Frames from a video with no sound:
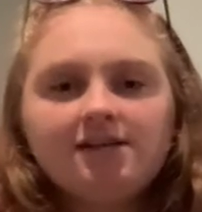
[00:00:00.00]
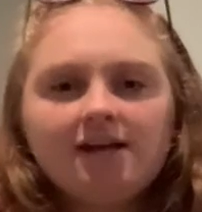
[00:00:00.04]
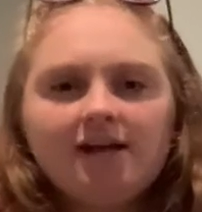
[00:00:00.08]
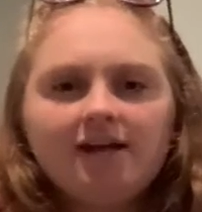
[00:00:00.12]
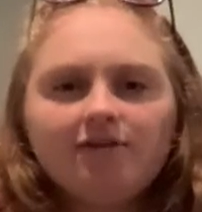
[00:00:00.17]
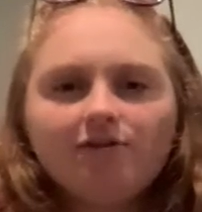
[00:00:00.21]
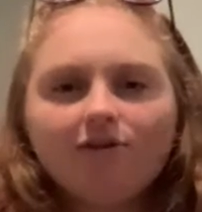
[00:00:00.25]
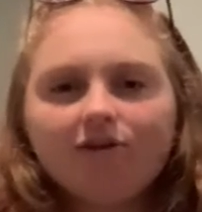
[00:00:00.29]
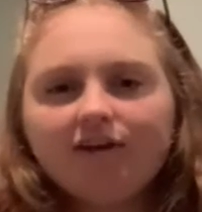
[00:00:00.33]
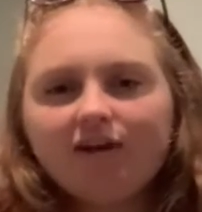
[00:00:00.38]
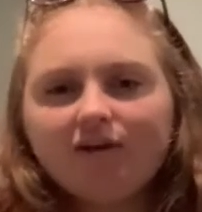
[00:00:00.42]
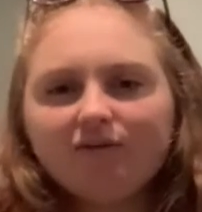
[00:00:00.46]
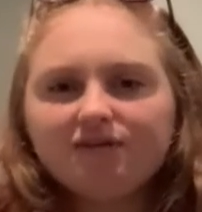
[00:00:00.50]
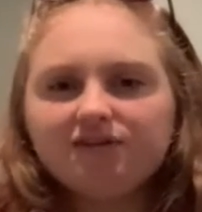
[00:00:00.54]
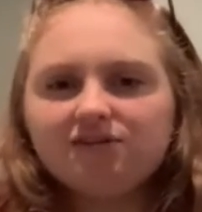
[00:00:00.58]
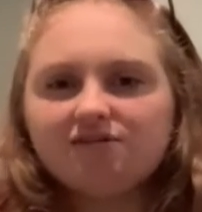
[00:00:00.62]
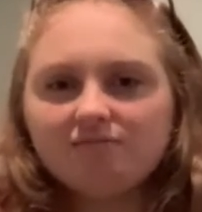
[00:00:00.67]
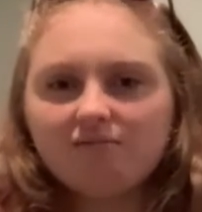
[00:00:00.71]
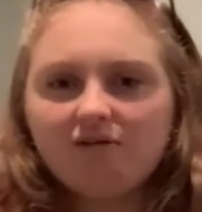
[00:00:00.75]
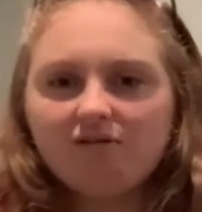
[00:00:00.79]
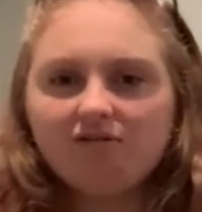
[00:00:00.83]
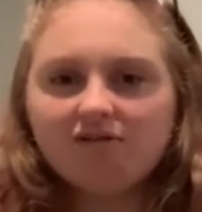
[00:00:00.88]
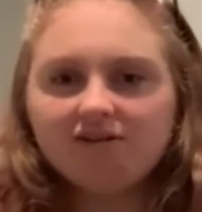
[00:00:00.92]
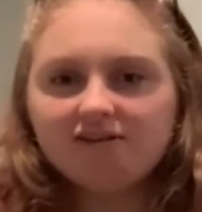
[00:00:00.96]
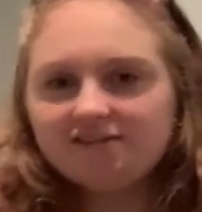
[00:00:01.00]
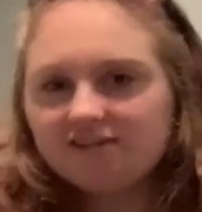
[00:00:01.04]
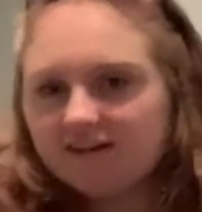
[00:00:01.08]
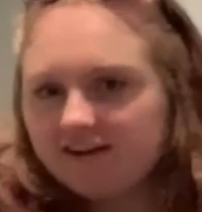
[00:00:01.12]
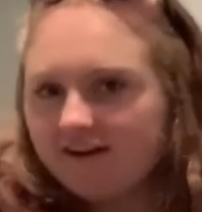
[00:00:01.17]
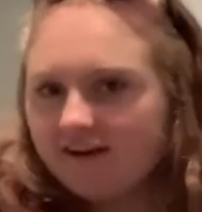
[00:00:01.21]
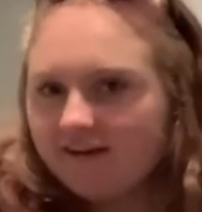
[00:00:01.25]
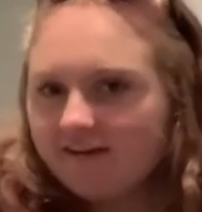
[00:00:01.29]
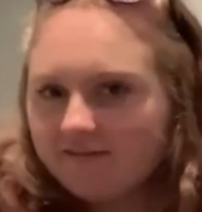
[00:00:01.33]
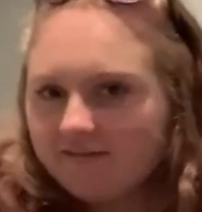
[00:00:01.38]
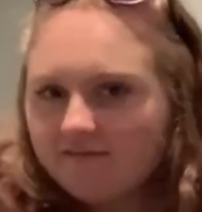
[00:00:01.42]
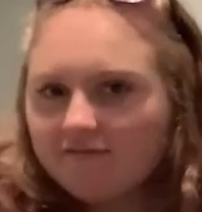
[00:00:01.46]
And look how small it is.
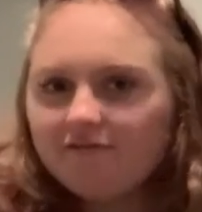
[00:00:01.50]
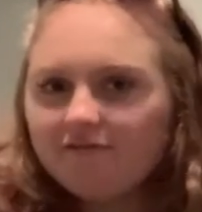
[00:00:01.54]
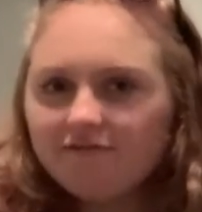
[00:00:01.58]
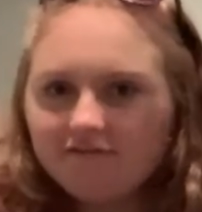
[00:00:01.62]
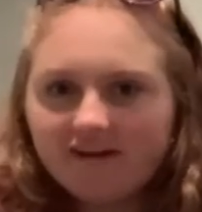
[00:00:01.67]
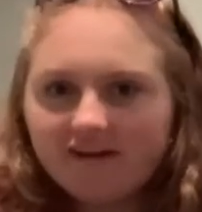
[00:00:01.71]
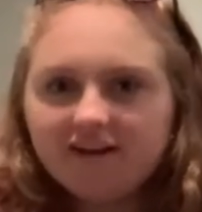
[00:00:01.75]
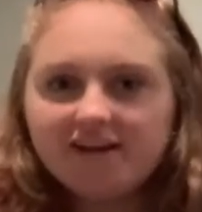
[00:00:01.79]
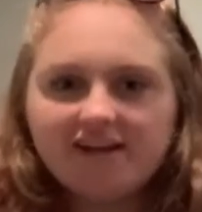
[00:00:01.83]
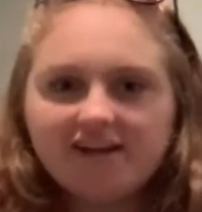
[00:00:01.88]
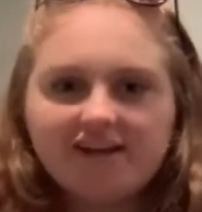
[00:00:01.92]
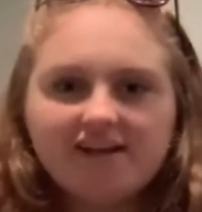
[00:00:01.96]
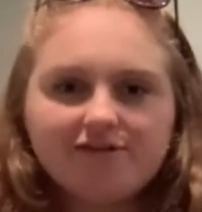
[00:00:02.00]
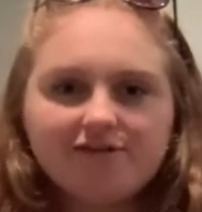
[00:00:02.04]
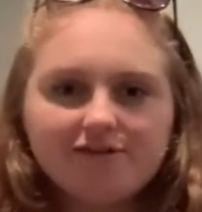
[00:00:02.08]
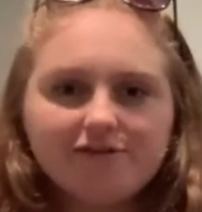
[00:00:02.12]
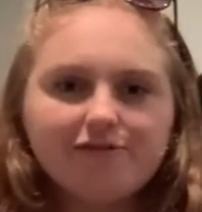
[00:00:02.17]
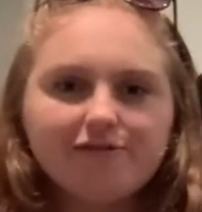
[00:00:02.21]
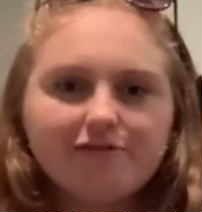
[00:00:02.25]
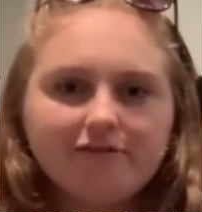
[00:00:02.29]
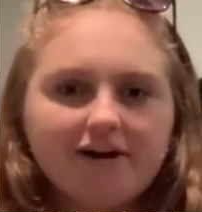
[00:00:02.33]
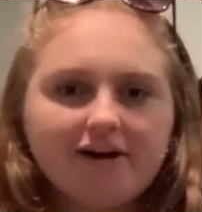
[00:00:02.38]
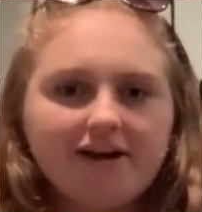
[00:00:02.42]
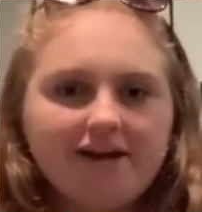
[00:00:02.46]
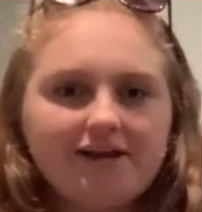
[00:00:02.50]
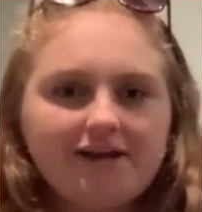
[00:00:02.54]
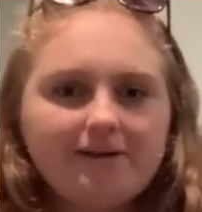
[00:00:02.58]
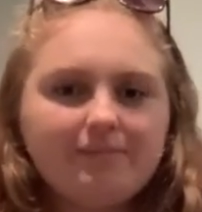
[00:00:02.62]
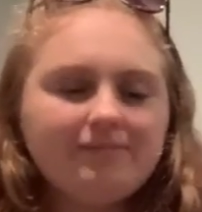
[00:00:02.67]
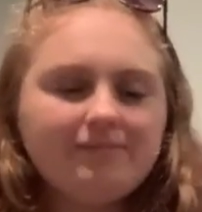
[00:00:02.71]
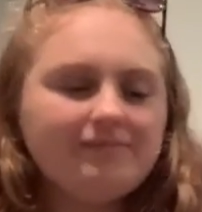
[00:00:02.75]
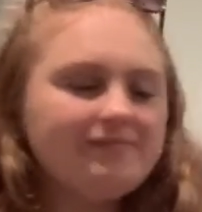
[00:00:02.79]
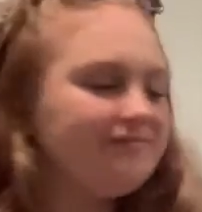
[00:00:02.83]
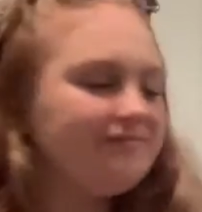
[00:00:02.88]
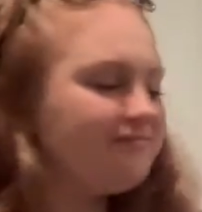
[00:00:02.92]
Like I can fit it in the frame.